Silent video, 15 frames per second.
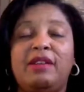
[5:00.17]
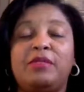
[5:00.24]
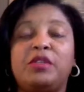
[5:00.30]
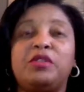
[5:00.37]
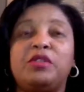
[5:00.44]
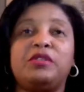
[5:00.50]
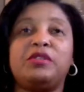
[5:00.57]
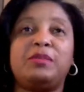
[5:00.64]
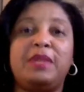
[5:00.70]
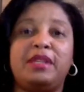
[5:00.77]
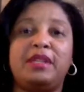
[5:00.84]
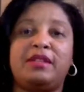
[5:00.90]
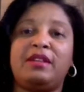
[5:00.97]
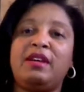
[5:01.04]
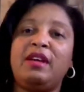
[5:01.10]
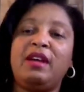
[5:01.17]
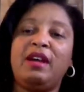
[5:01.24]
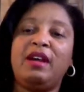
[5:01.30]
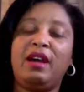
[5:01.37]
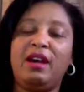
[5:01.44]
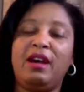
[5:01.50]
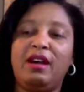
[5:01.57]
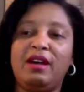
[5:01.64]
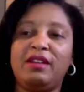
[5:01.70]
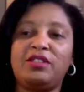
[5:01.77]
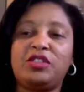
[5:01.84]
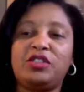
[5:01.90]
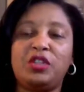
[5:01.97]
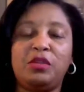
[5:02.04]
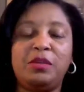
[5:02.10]
Colonel Smith,
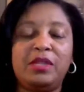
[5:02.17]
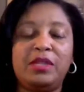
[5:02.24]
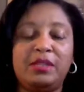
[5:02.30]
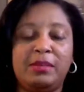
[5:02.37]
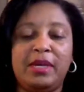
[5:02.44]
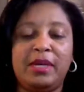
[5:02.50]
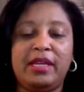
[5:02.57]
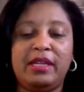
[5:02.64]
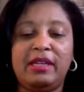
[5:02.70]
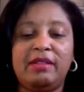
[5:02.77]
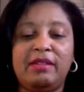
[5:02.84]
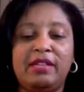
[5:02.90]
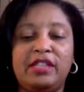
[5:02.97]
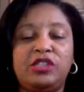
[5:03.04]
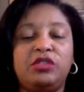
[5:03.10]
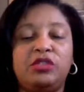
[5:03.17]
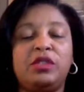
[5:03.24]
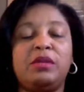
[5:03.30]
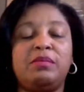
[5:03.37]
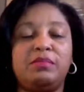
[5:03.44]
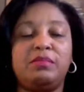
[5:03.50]
showed me the money that you could,